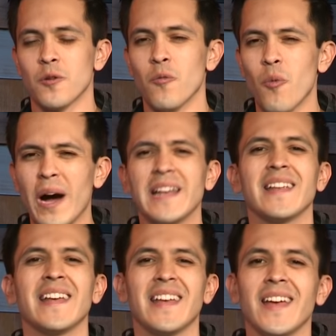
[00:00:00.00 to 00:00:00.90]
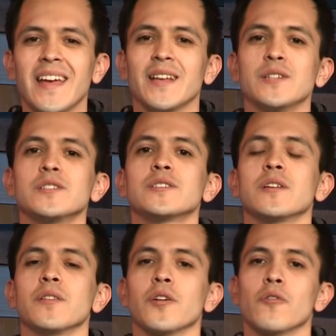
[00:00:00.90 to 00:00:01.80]
What is
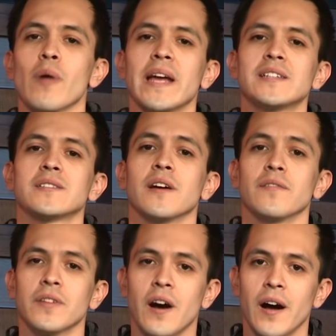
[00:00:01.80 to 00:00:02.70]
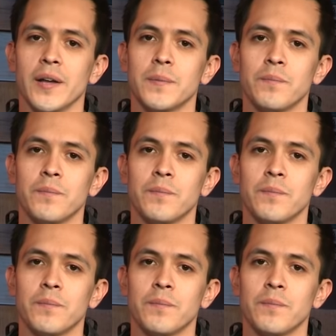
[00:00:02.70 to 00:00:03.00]
the grace of God?